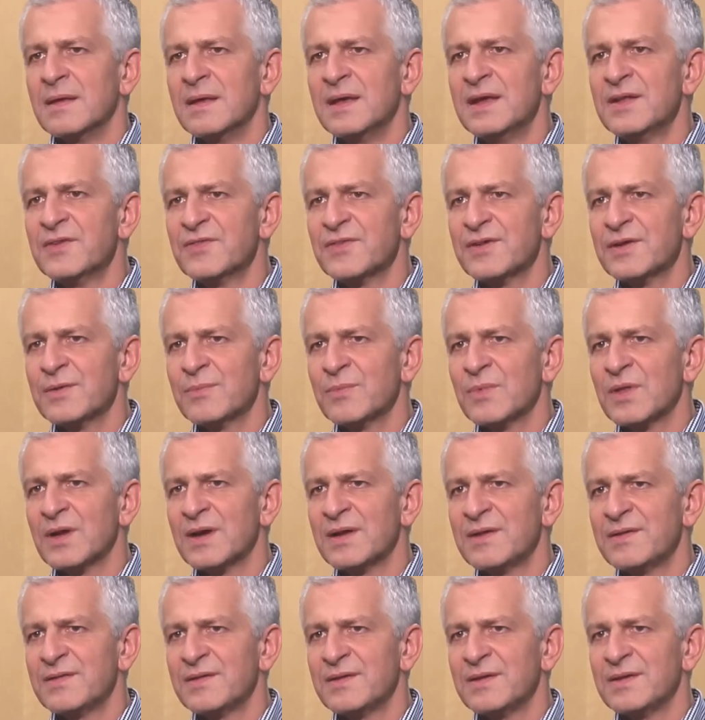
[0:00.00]
Yttrium
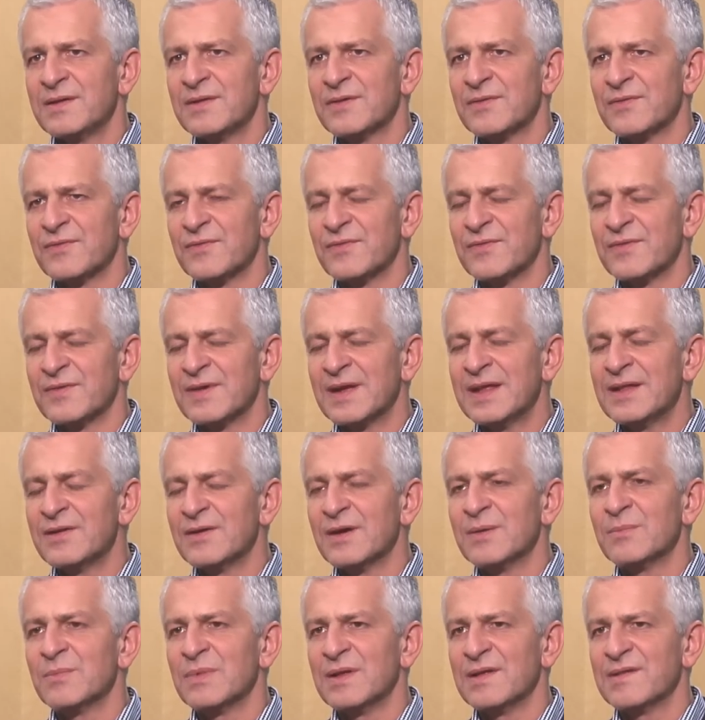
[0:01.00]
90
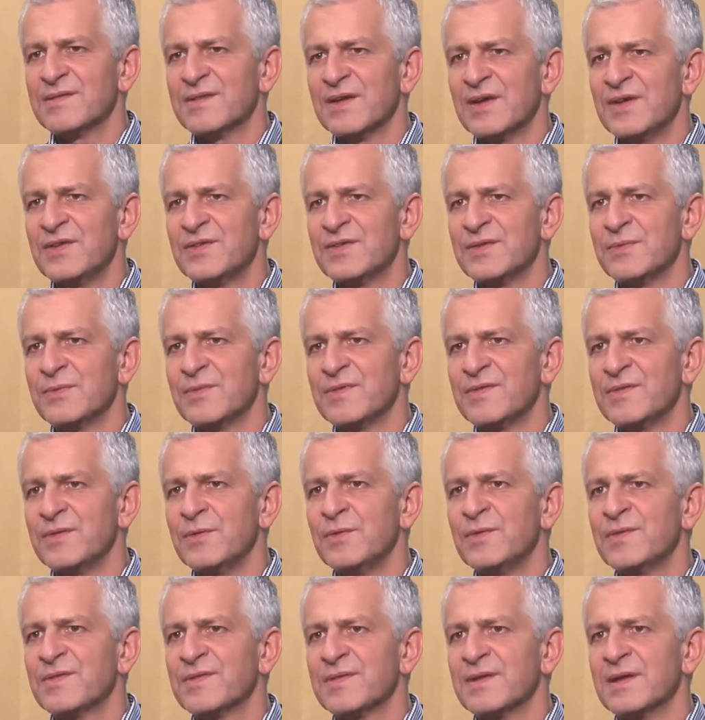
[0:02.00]
radioembolization was
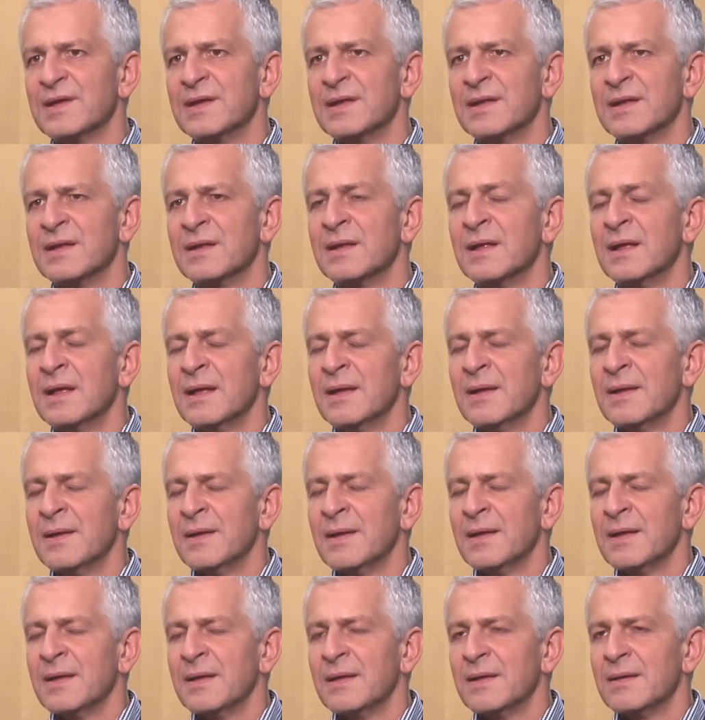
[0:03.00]
used in
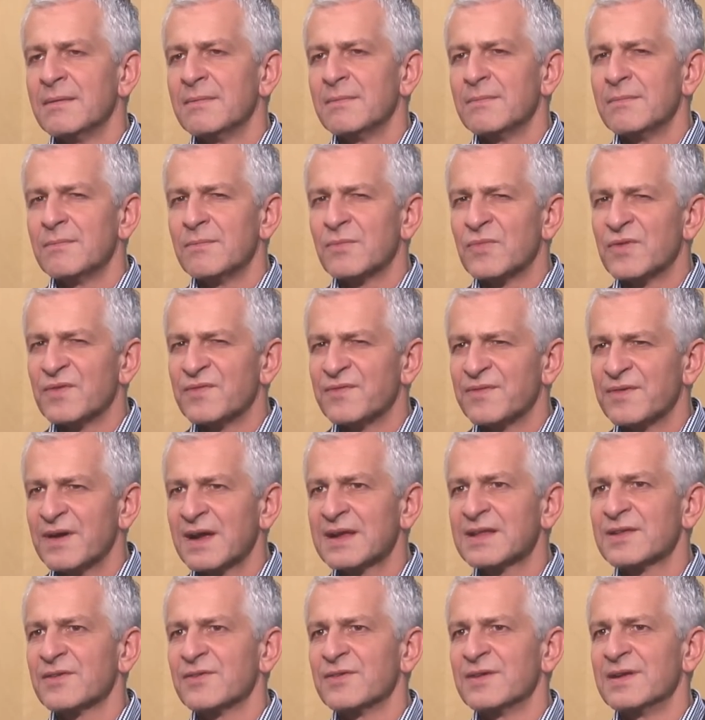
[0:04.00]

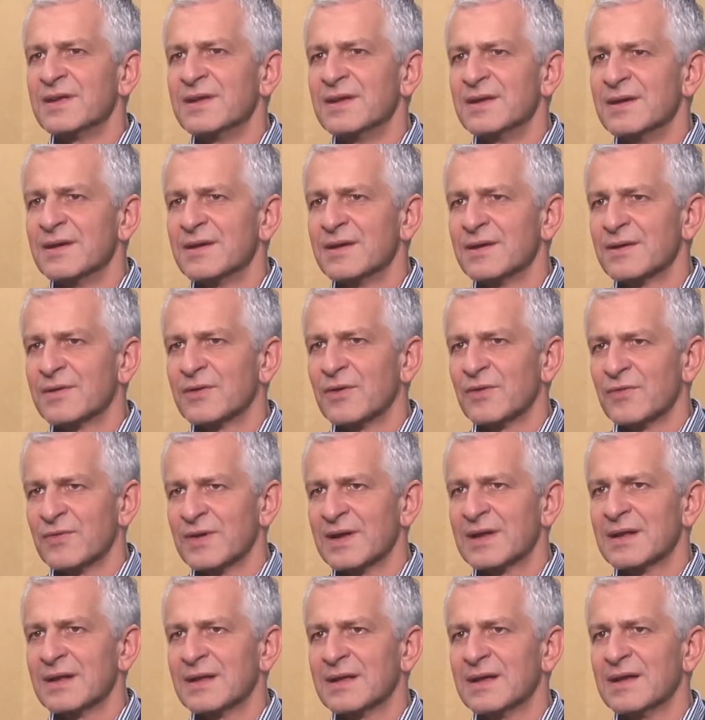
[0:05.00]
refractory
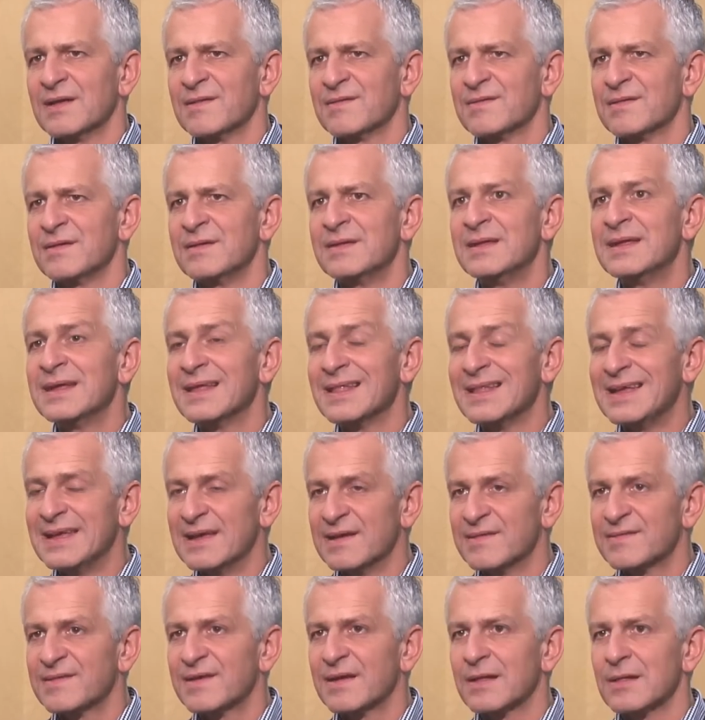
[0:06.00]
colorectal cancer nearly
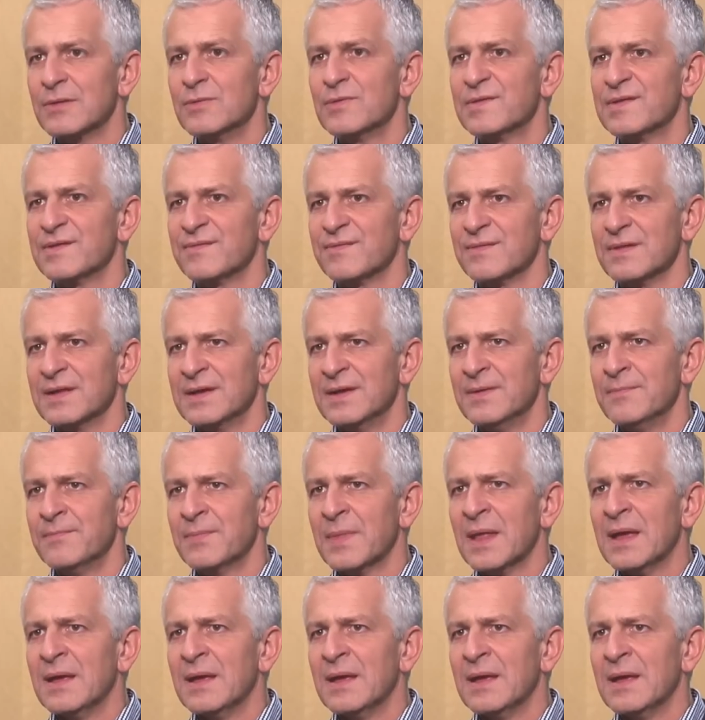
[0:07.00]
exclusively.